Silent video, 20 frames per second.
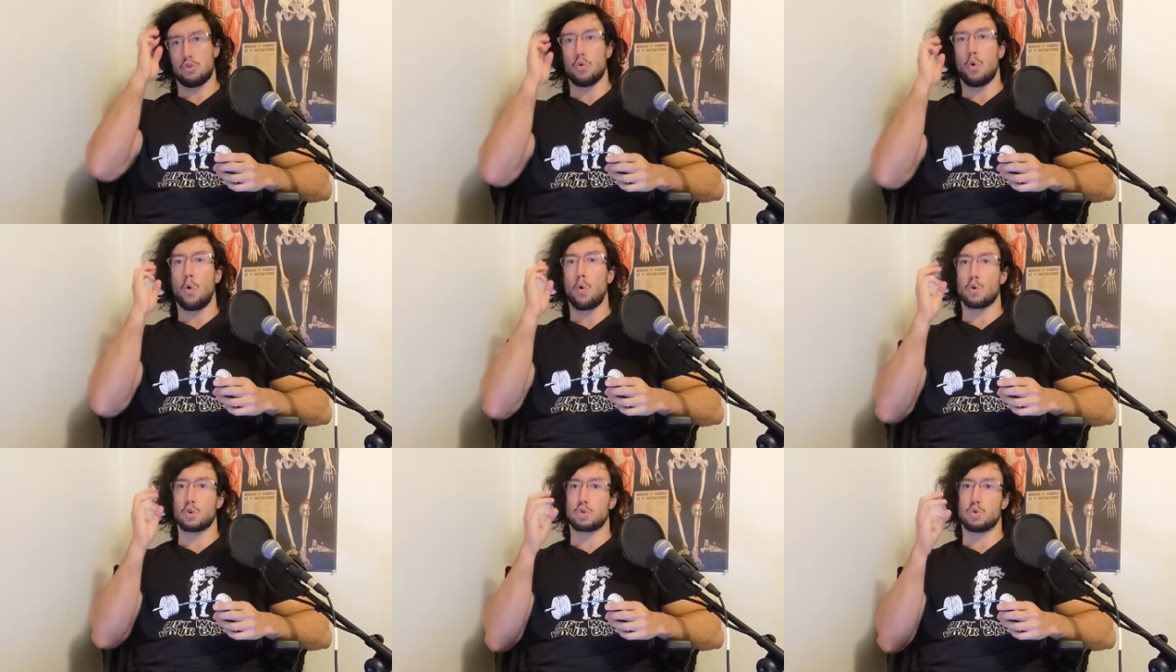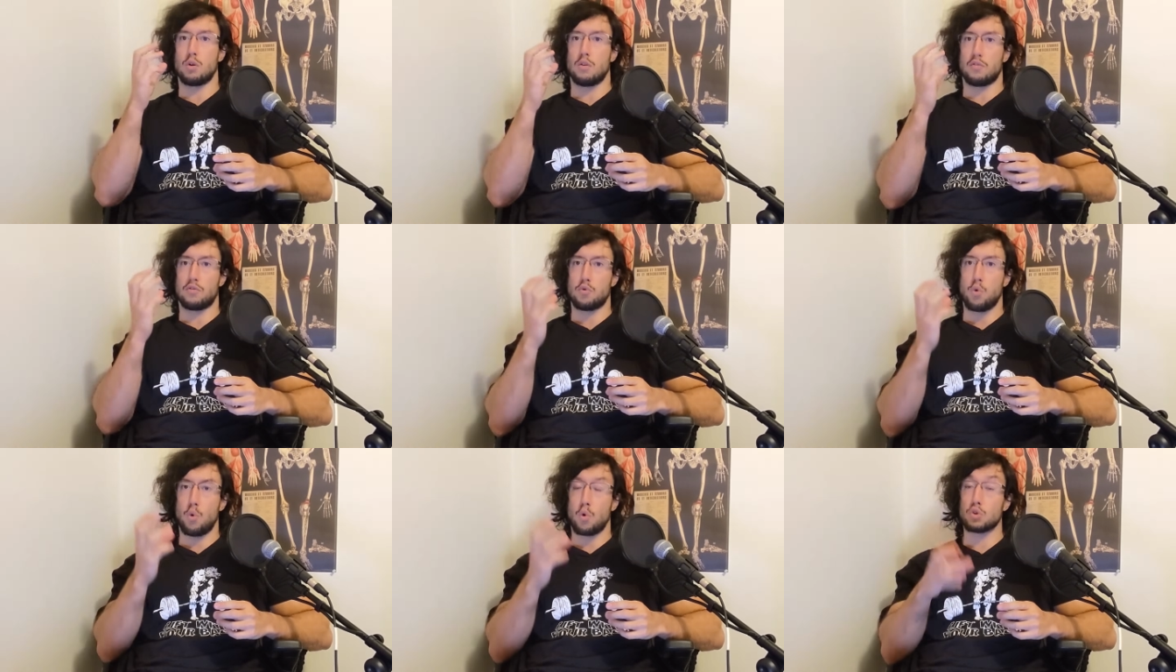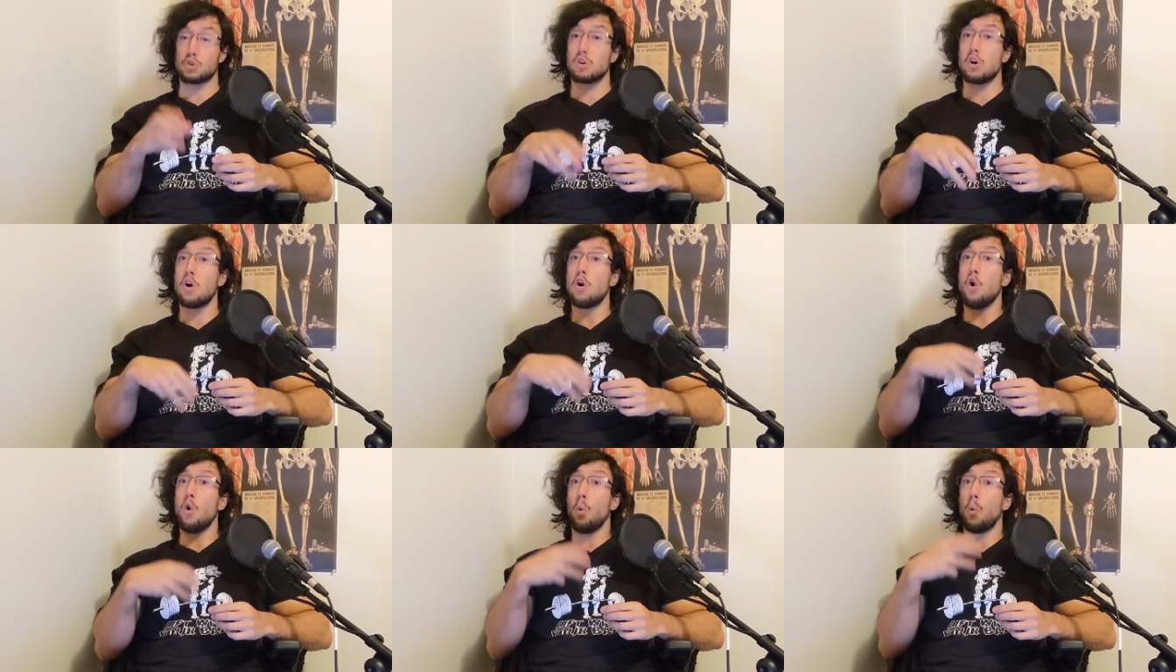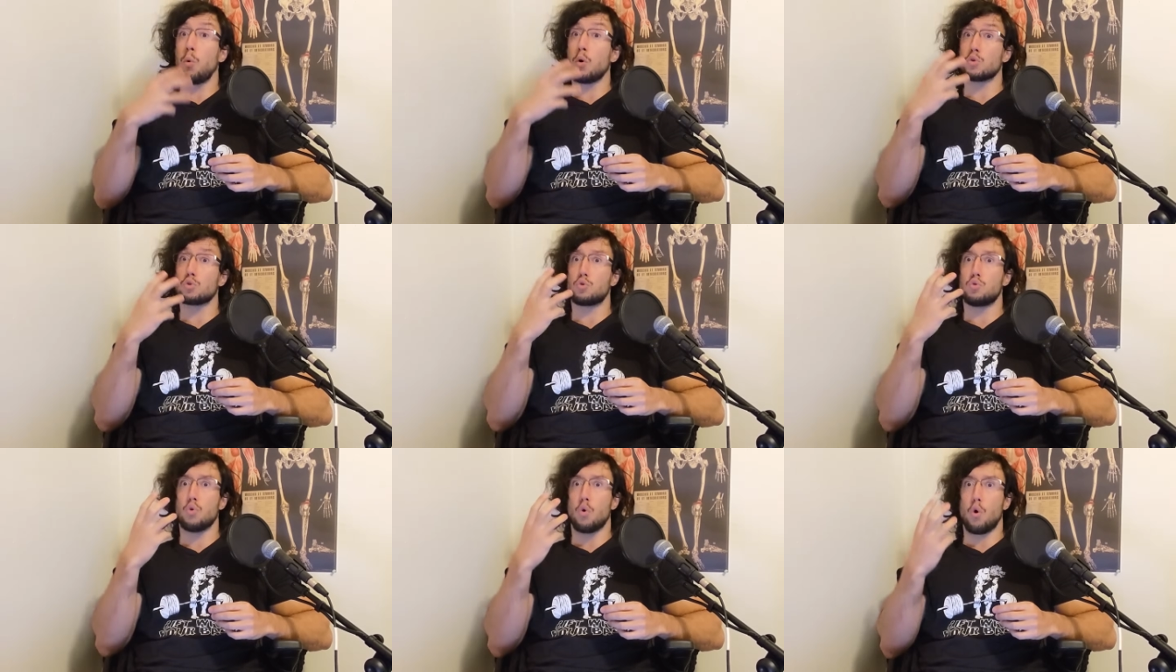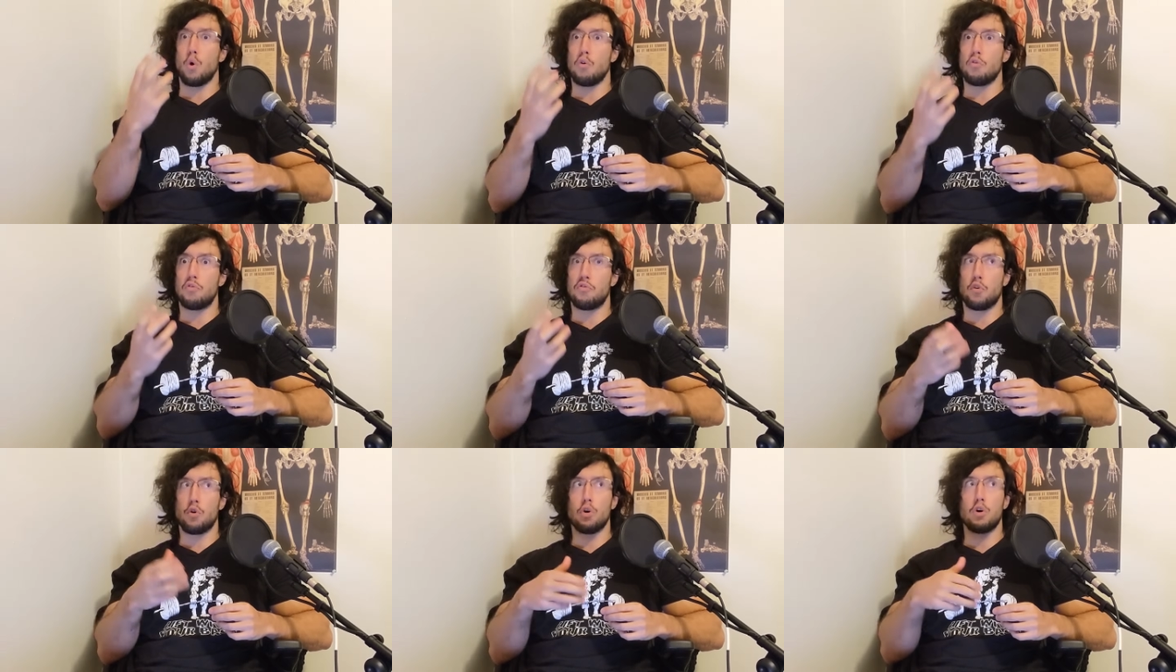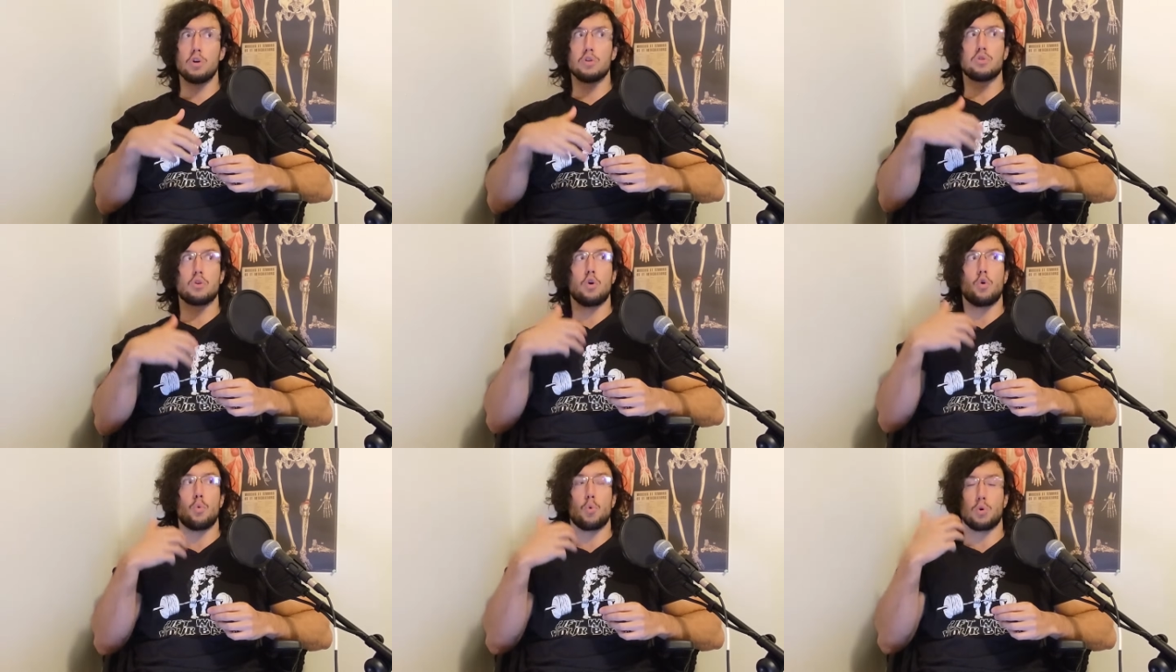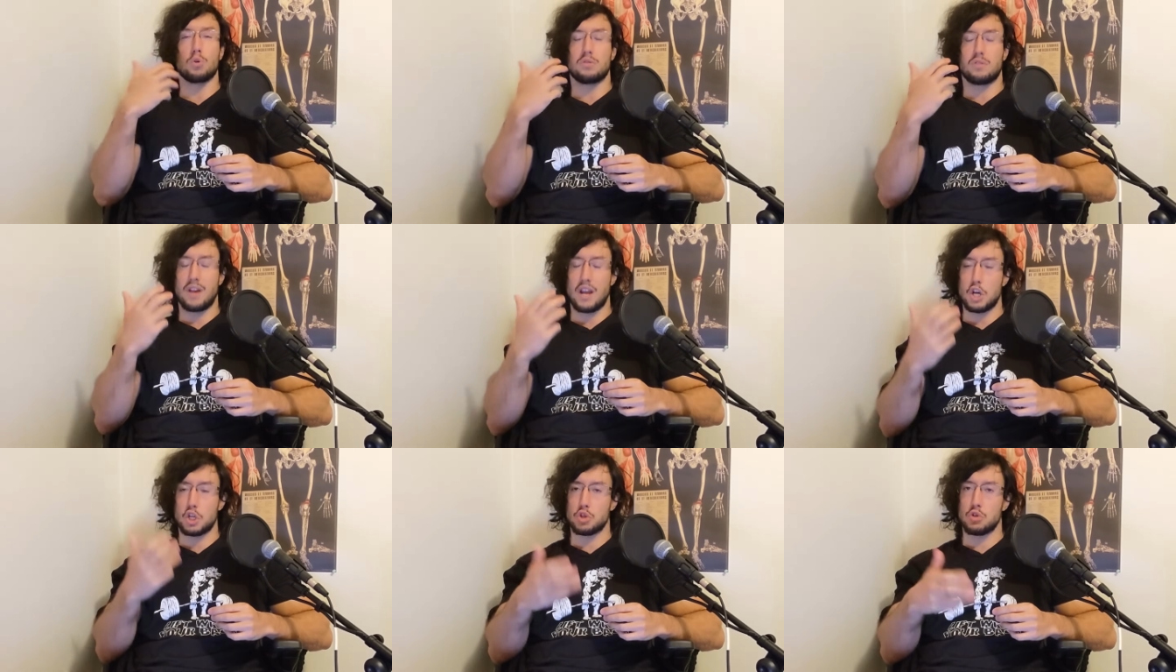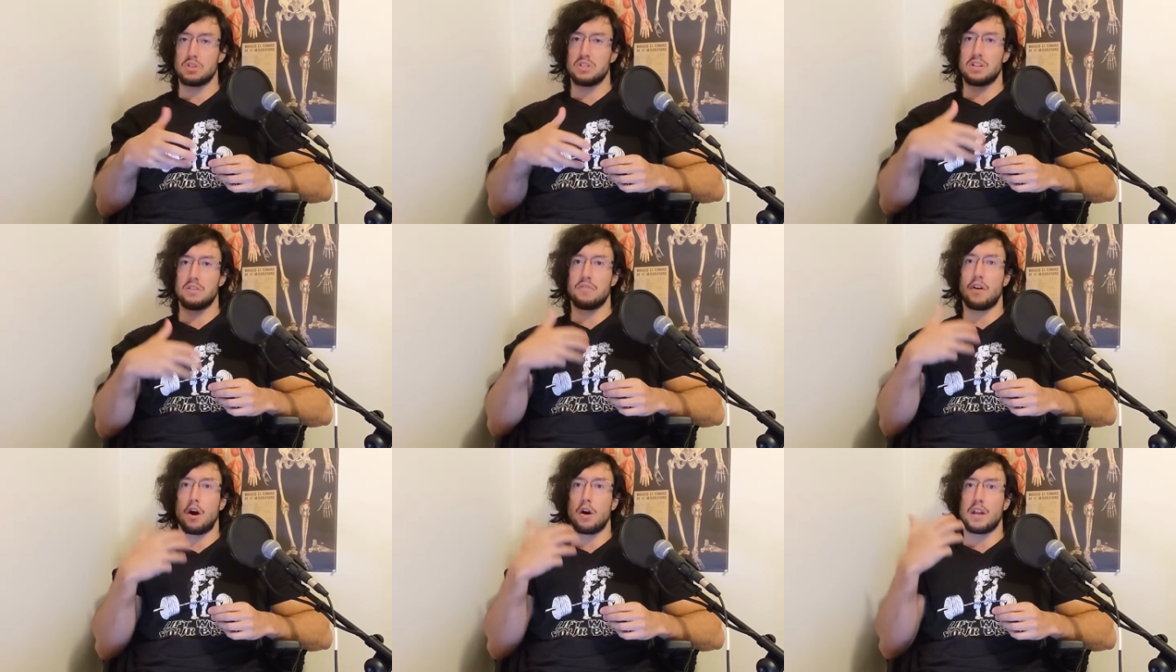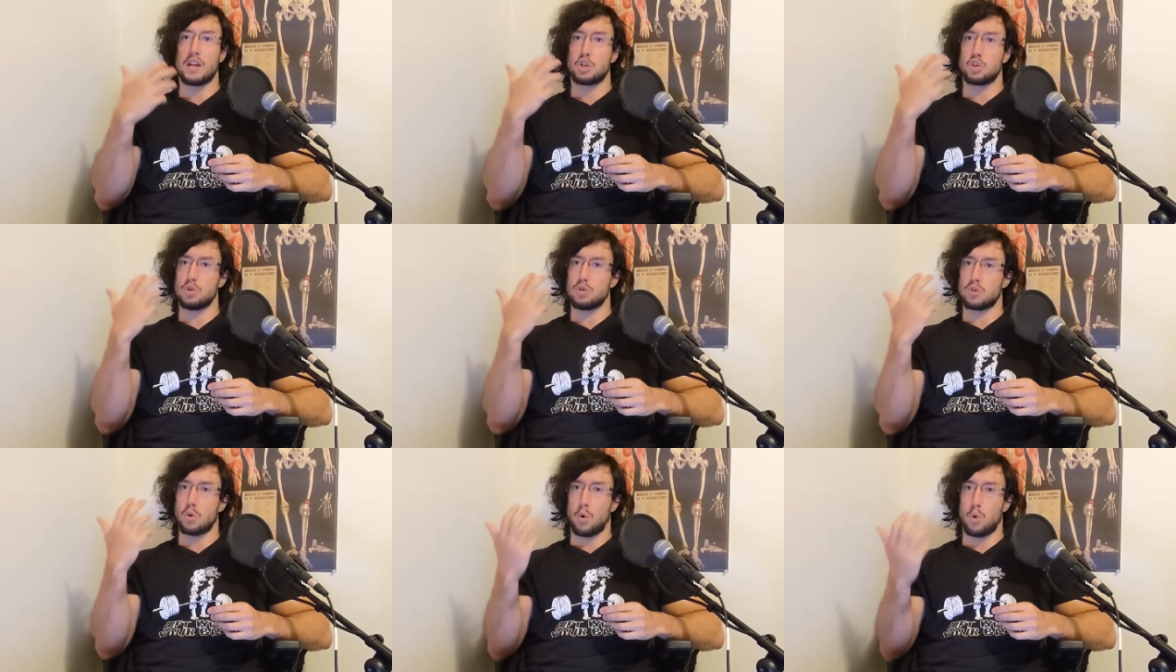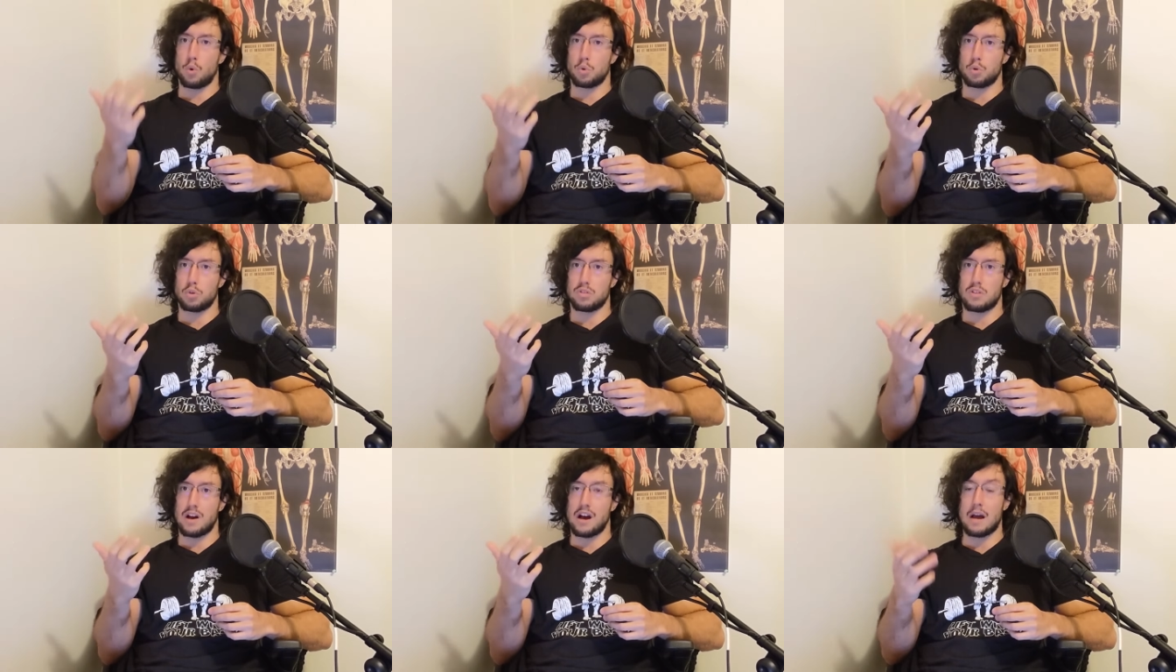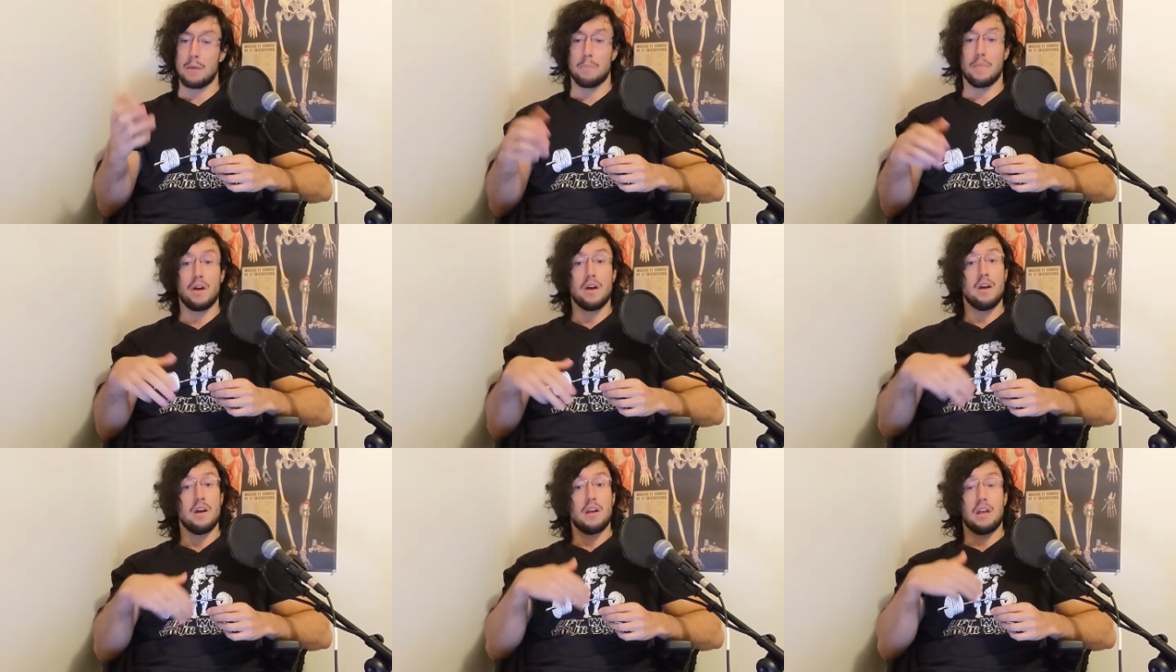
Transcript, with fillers: You also, of course, want to avoid rotations and variations all the time.